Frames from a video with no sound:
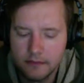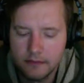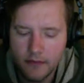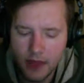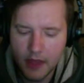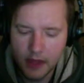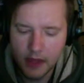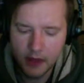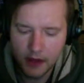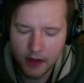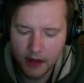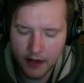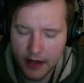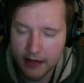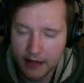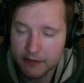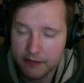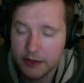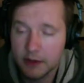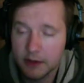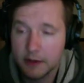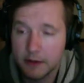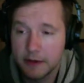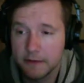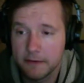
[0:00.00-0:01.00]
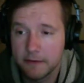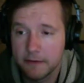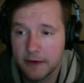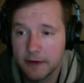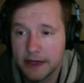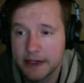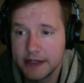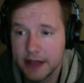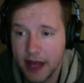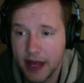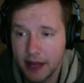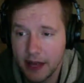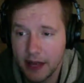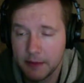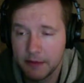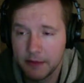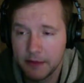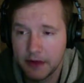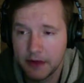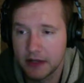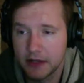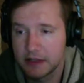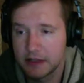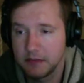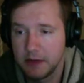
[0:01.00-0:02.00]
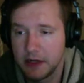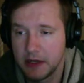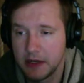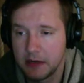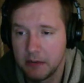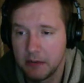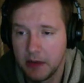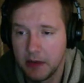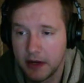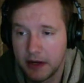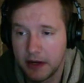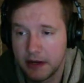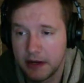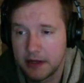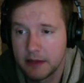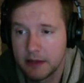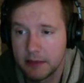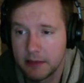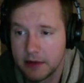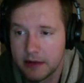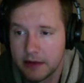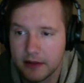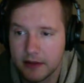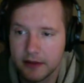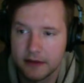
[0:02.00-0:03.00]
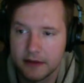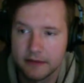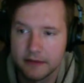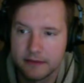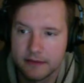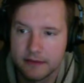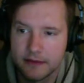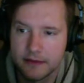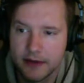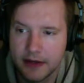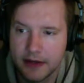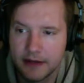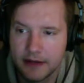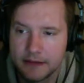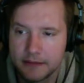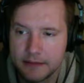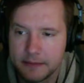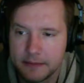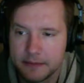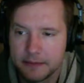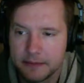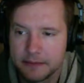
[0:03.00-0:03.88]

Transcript: you're going to have a little bit of free time if you're not spending money, typically, right?